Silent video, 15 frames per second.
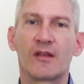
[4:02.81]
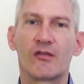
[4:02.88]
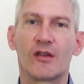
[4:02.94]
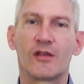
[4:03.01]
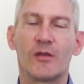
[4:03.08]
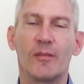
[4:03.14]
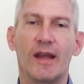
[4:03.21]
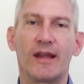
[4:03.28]

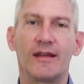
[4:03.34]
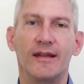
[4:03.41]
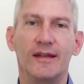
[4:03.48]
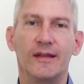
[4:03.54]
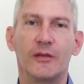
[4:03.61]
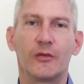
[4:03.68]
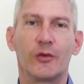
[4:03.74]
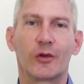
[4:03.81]
just to make it
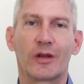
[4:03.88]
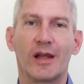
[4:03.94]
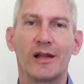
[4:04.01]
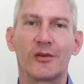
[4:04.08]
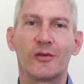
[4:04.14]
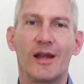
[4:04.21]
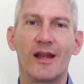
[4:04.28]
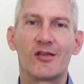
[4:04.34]
easy for
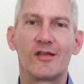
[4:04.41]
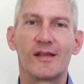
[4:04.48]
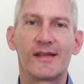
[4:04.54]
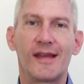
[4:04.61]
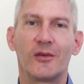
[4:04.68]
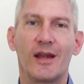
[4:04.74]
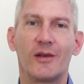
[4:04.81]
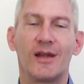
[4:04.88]
calculation's
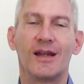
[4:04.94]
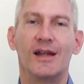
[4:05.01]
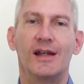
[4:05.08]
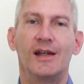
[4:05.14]
sake,